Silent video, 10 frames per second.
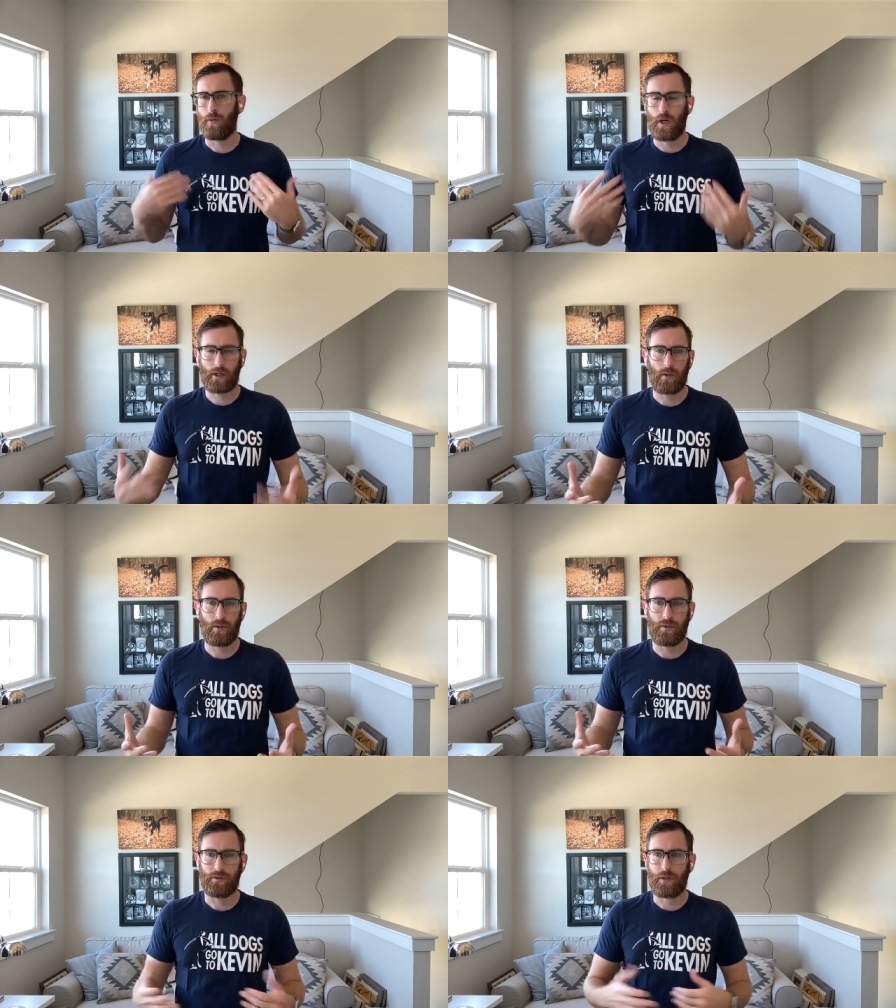you're walking
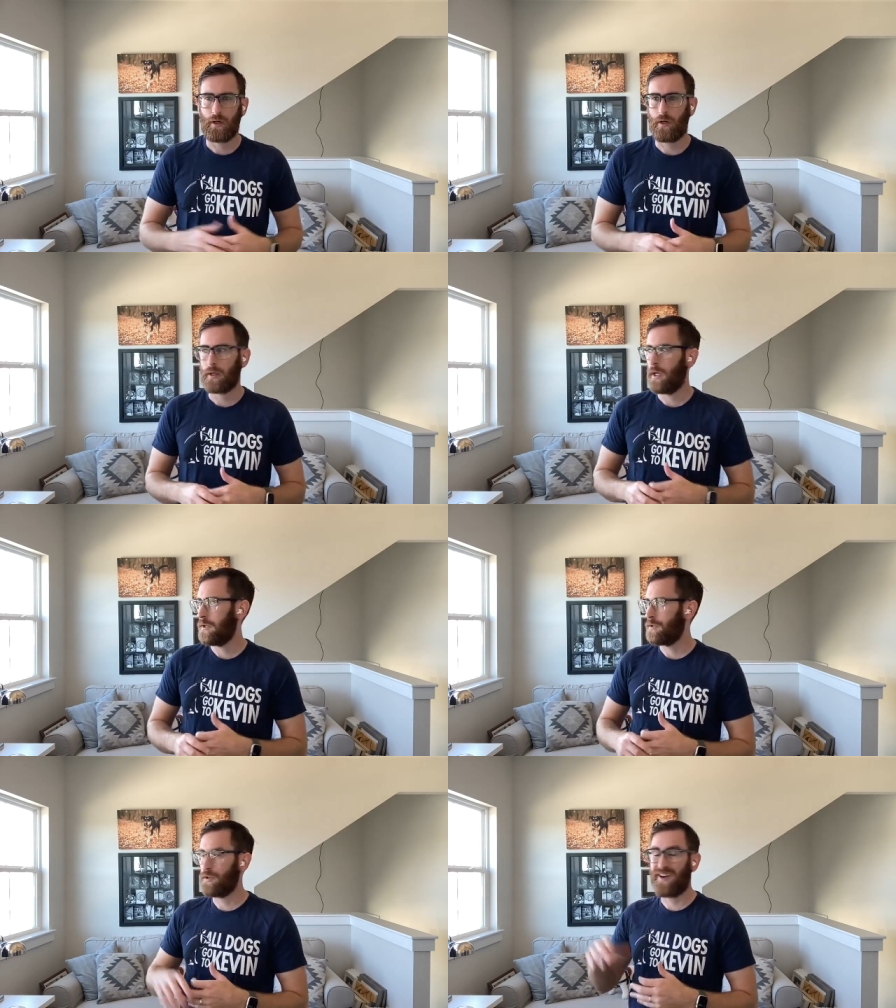with your dog
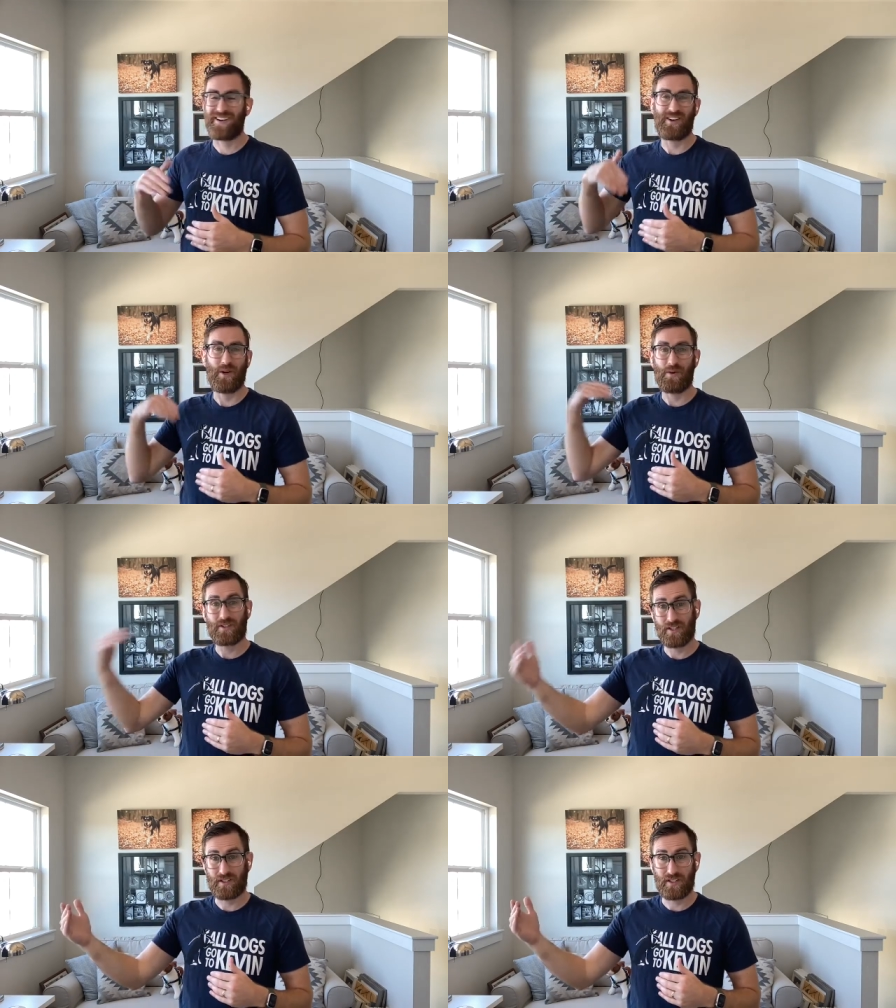your dog
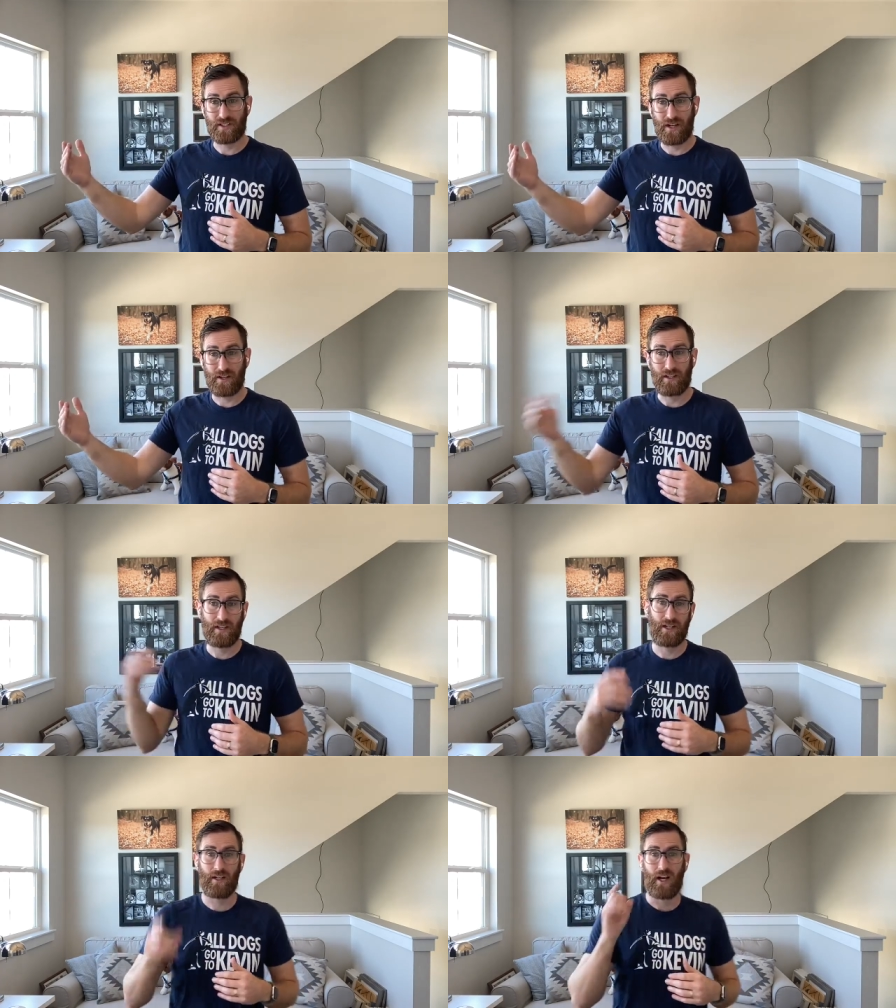notices the scary
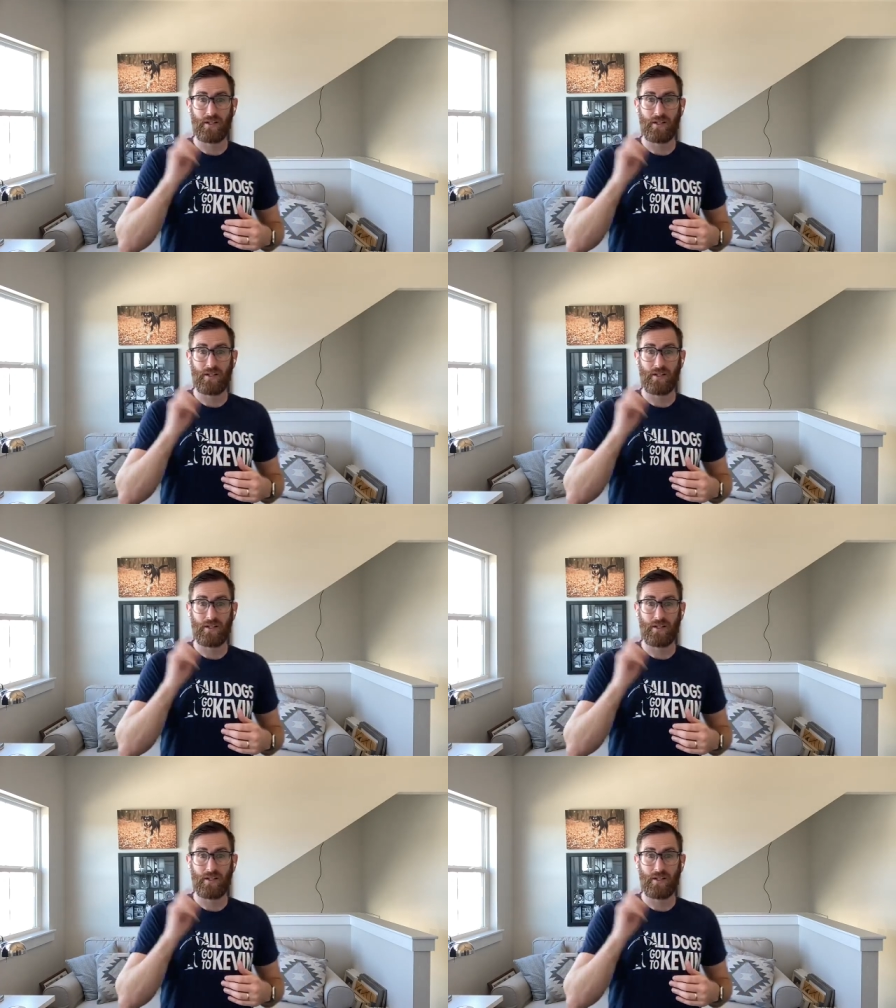thing